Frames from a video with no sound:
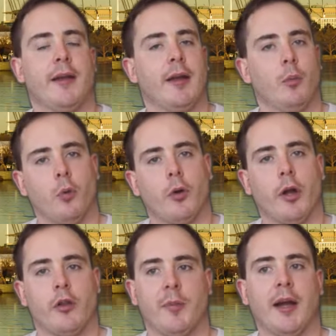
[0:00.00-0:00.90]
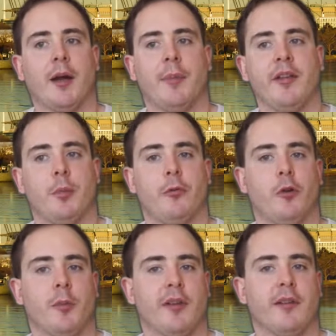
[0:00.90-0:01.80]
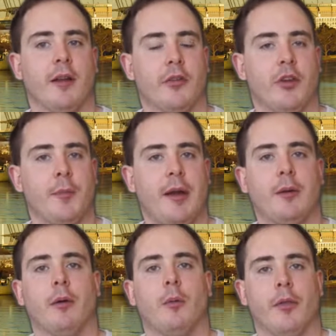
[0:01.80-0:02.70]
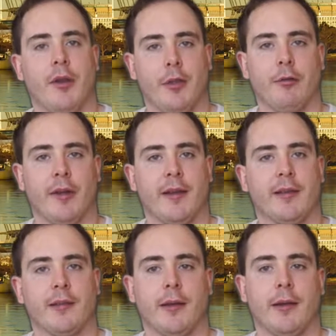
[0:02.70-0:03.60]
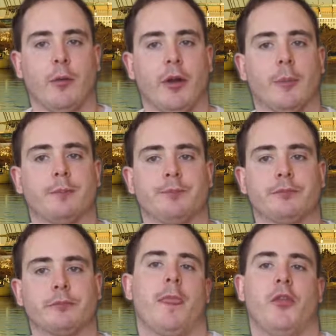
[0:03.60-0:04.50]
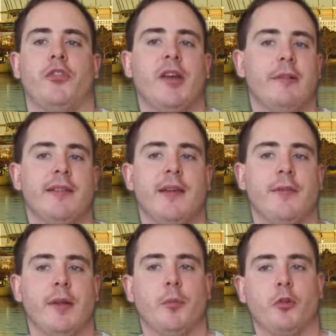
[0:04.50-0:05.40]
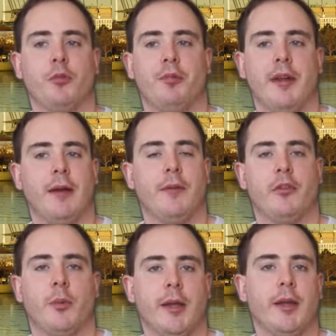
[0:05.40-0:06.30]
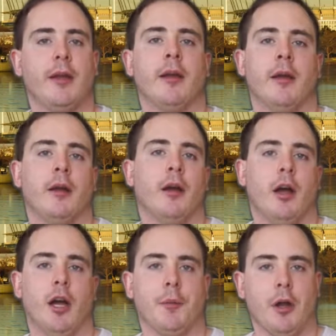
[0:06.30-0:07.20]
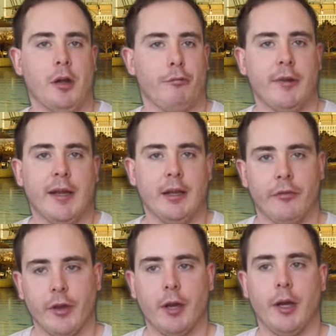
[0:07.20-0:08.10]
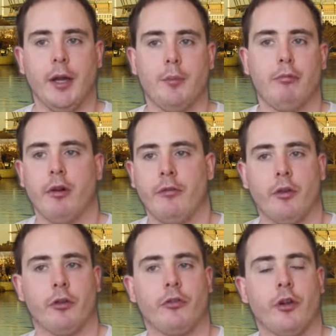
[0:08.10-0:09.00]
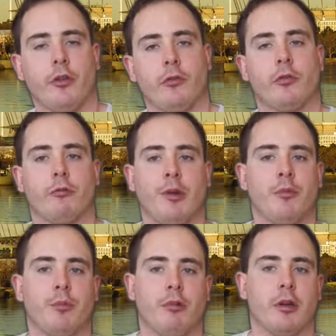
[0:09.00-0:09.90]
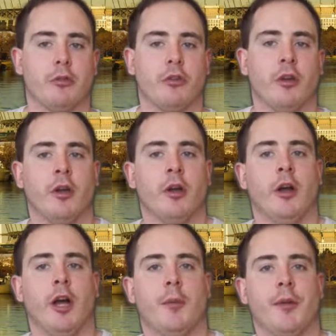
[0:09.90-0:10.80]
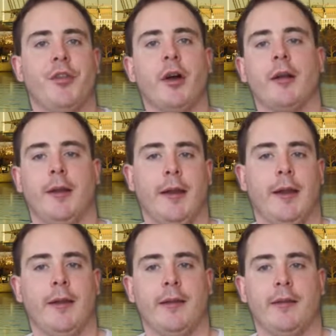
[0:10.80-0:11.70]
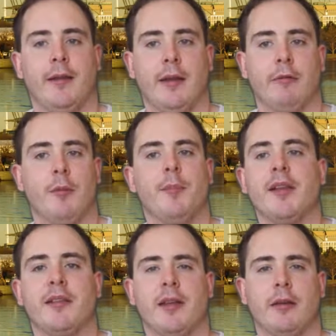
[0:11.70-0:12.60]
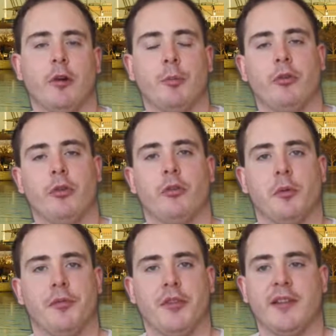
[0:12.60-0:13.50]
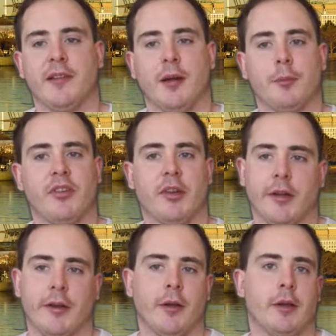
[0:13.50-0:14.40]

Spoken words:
Taylor Walker to back up his performance last time out, with another against St Kilda. The salary is definitely more spread out this week, going for an even lineup rather than a stars and scrubs approach. And Dunkley and Atkins here are mid-tier options with decent upside.